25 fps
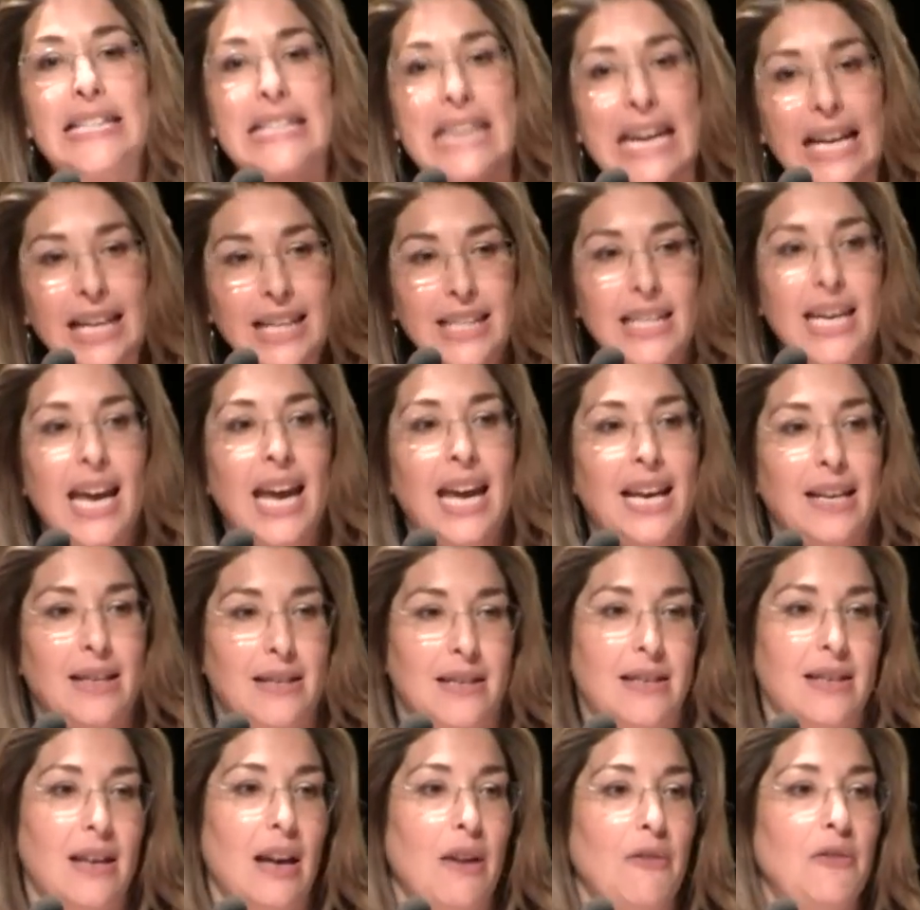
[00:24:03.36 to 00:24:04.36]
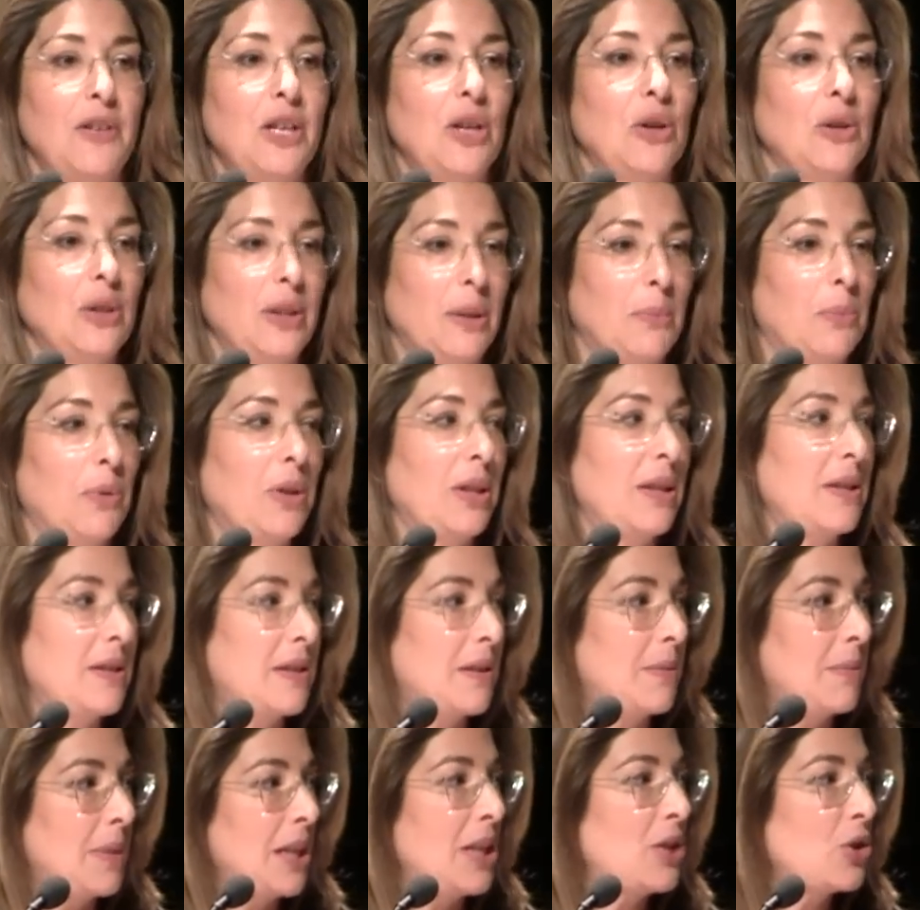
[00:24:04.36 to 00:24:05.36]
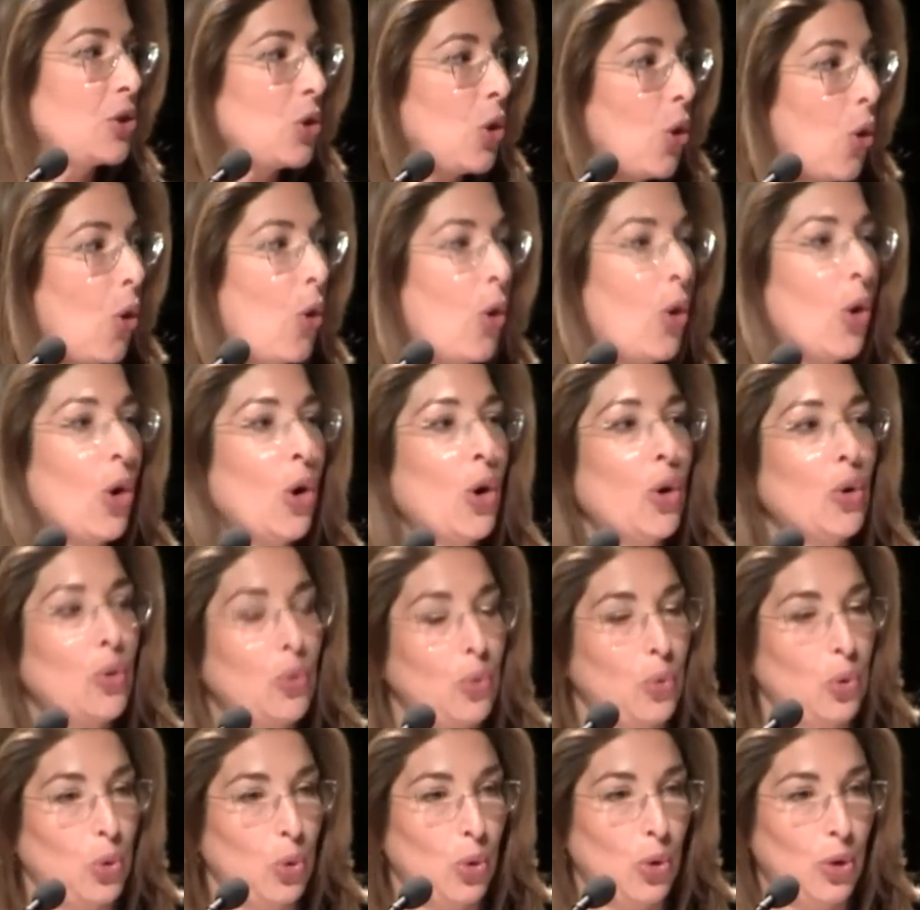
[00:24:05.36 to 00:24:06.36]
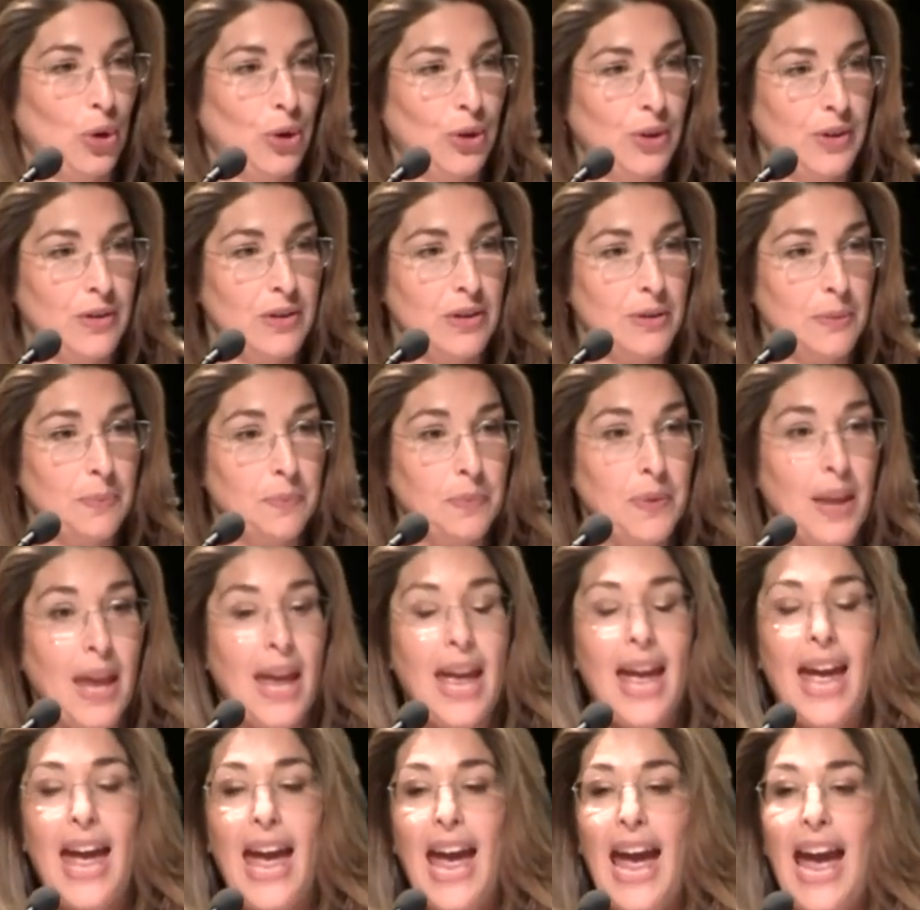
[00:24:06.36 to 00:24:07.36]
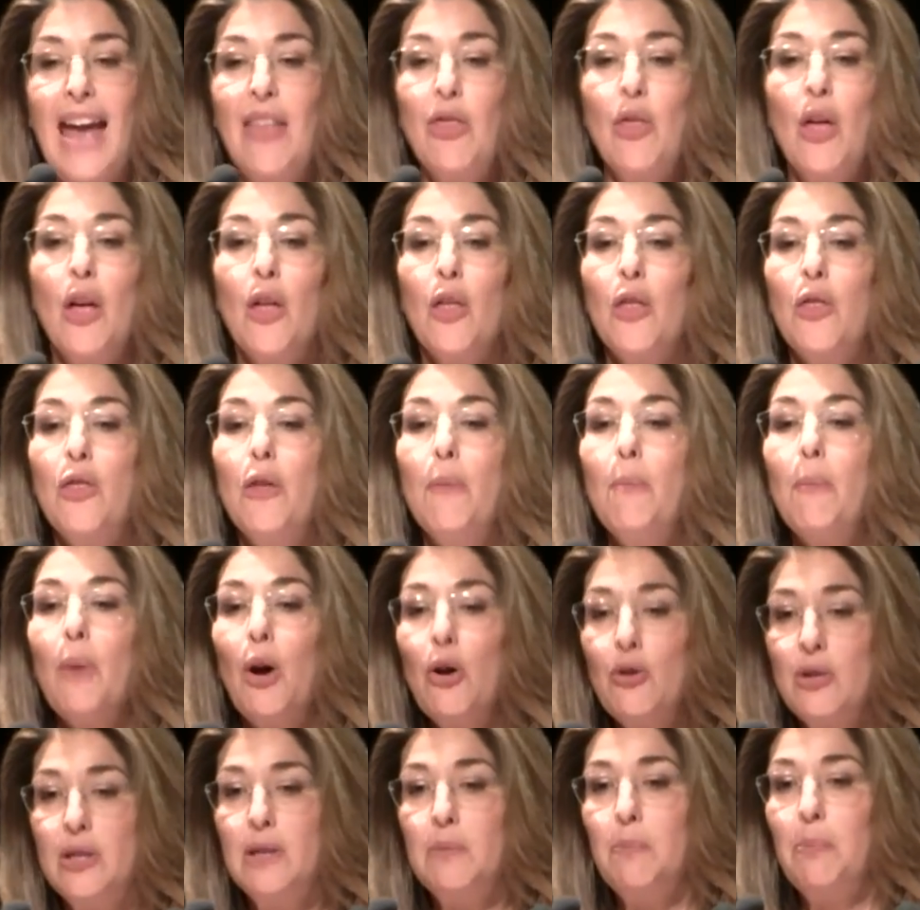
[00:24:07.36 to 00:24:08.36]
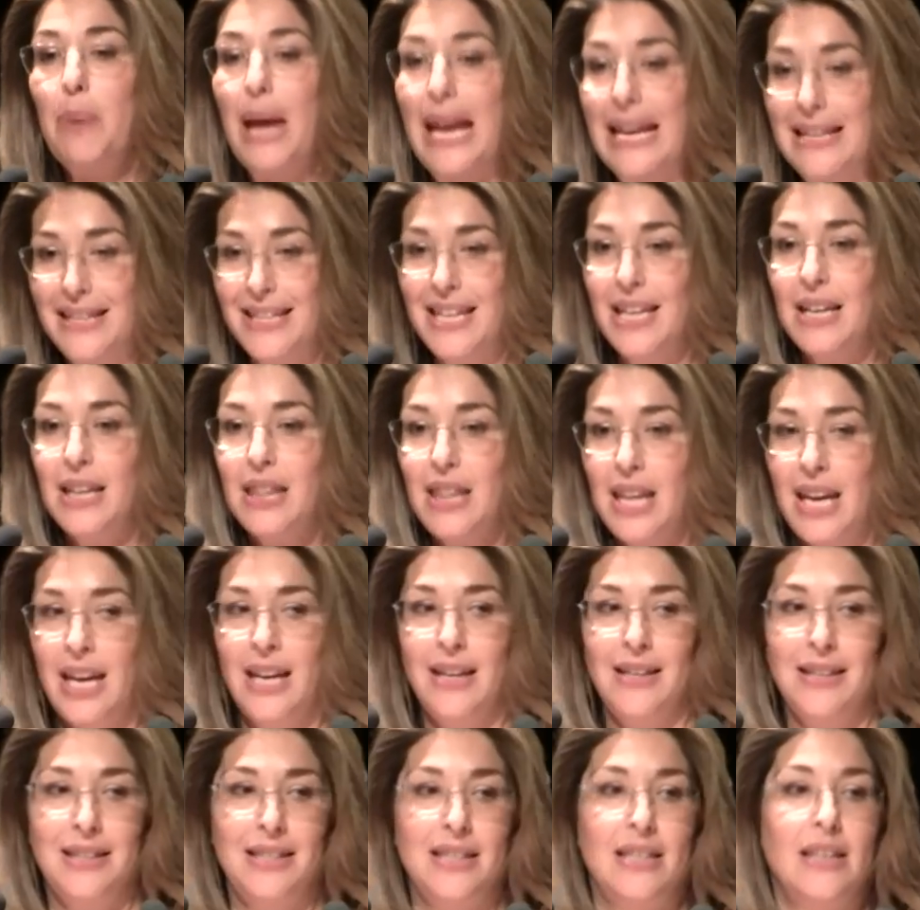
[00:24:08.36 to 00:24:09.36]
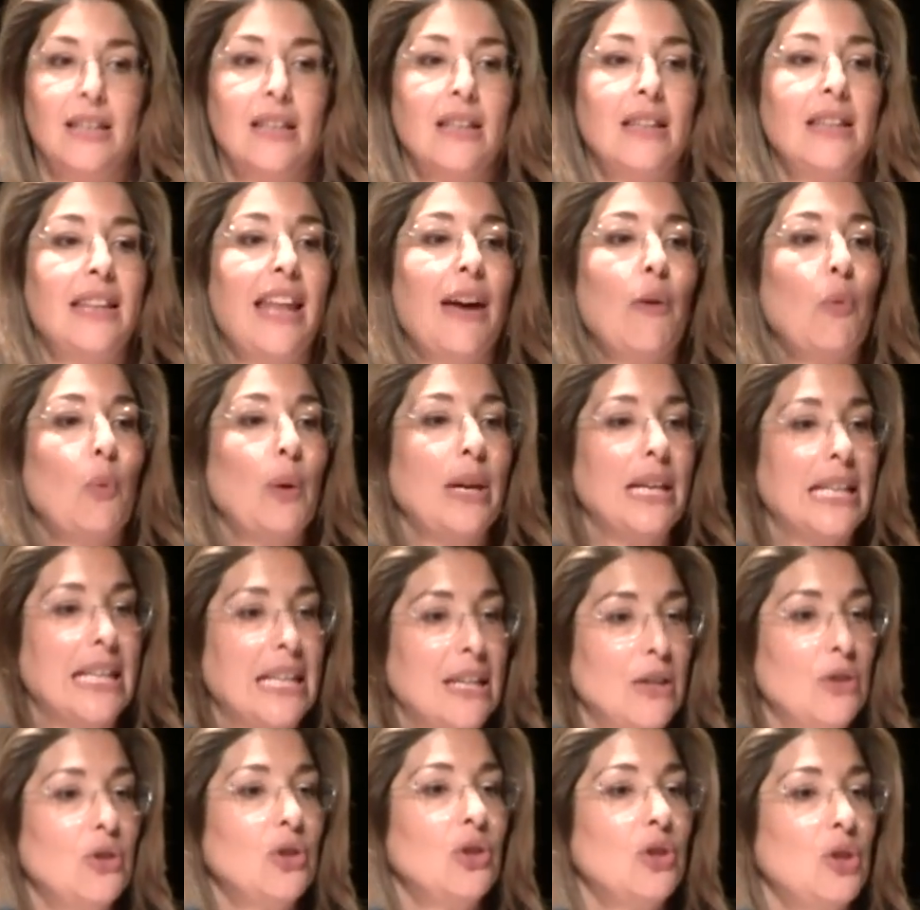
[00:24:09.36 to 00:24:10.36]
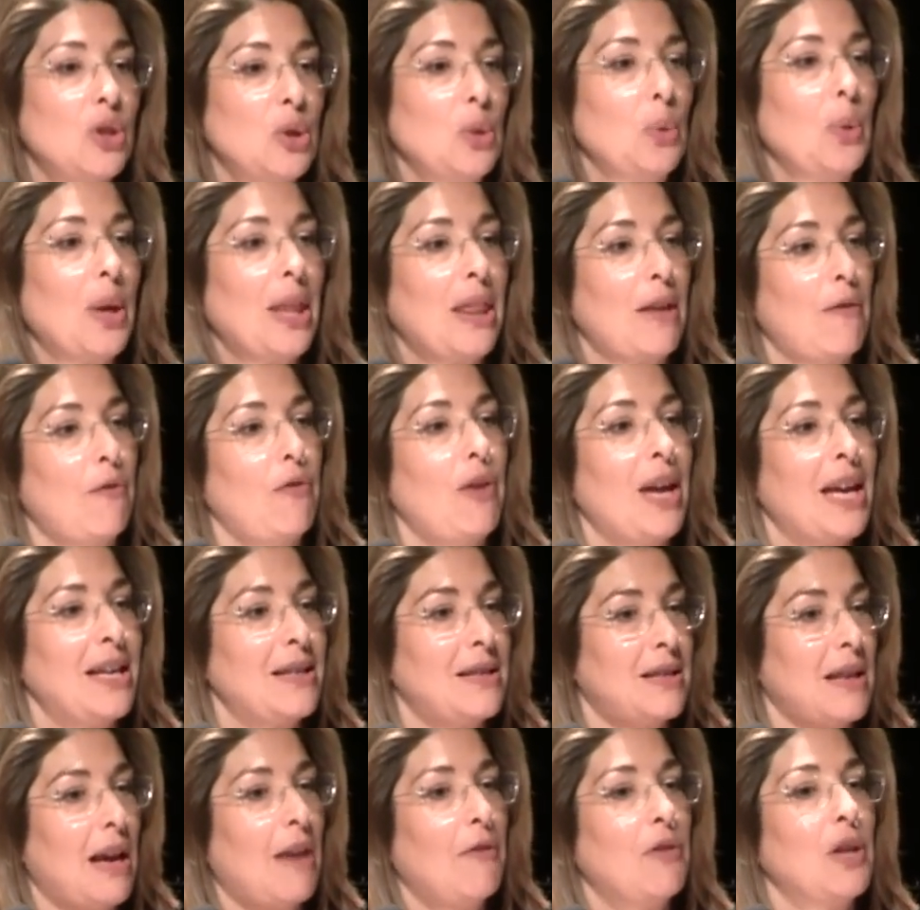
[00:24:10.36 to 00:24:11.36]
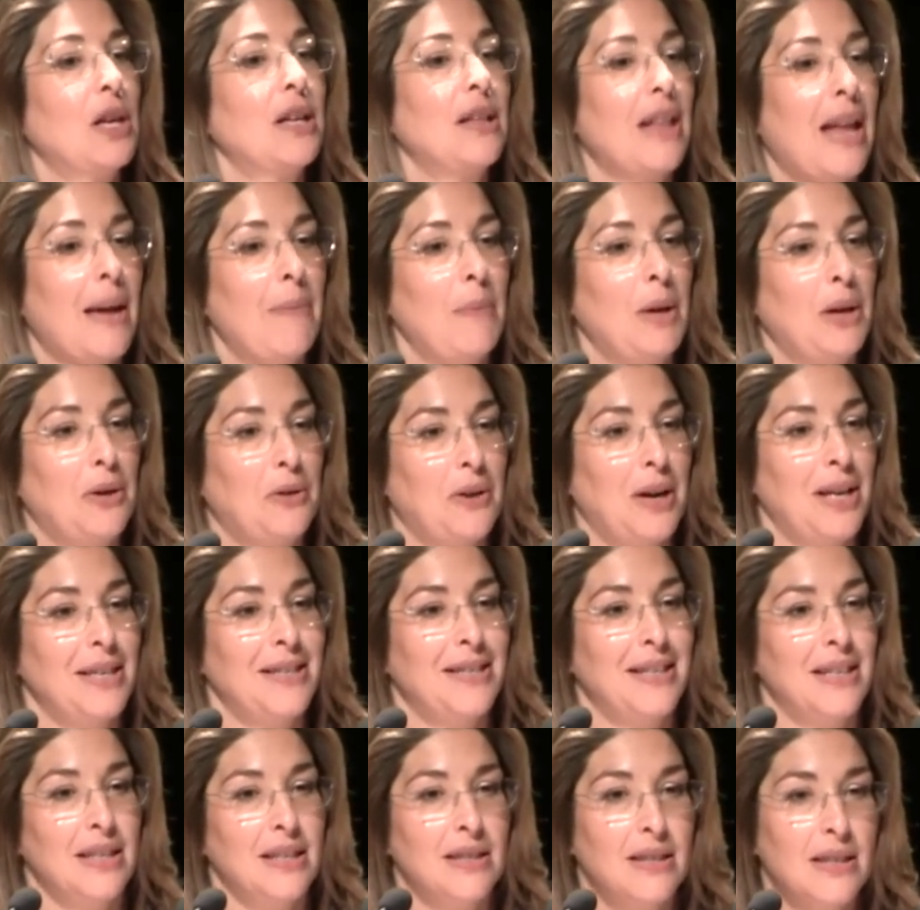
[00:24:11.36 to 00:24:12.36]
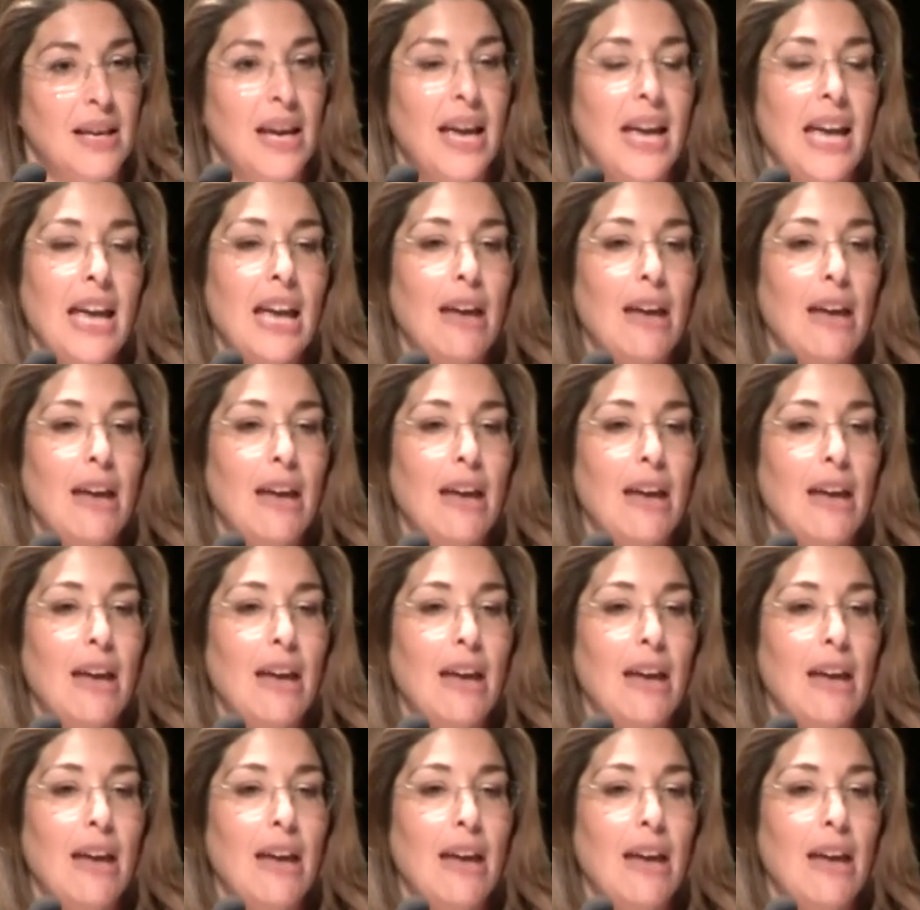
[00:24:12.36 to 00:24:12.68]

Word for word: dictates of neoliberalism, these core rules, and the most basic things that we need to do in the face of the climate crisis.